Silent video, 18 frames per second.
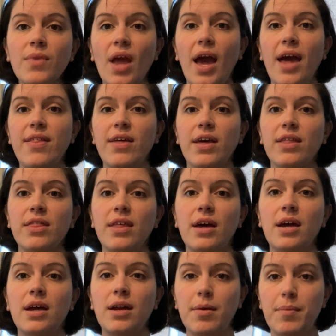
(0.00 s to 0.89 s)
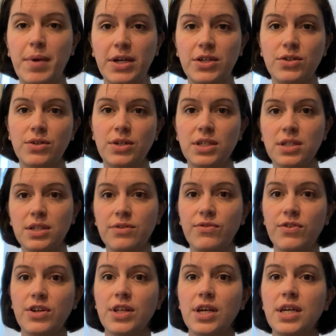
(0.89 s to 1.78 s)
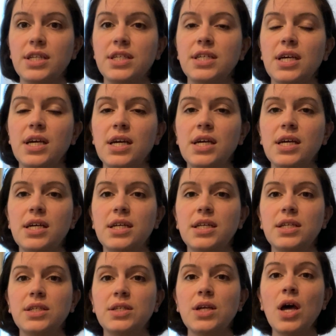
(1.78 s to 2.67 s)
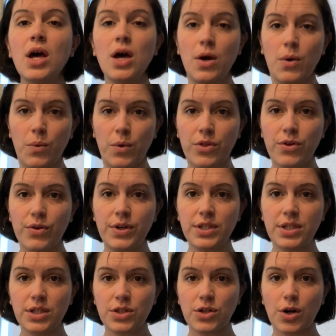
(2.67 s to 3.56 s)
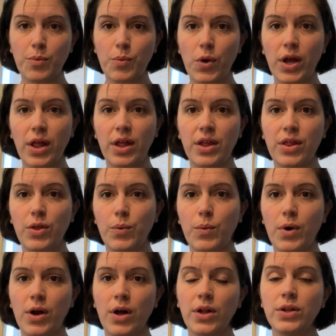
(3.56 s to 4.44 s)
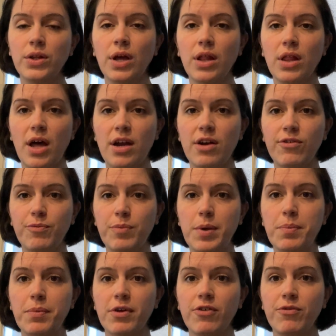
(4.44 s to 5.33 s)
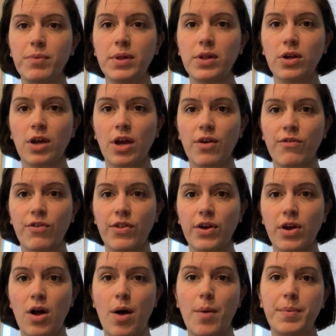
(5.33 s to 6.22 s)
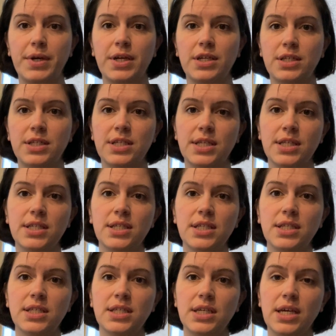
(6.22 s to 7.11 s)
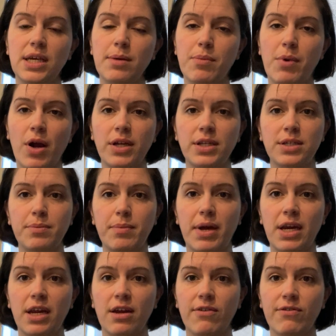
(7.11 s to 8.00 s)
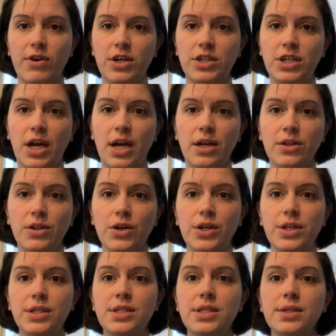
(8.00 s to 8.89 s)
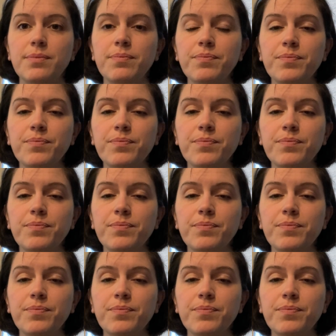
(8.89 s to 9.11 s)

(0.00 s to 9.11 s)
I think that a major reason for this is with the recent turmoil in the world, a lot of people have been looking for the common consistency he brought to many of our childhoods.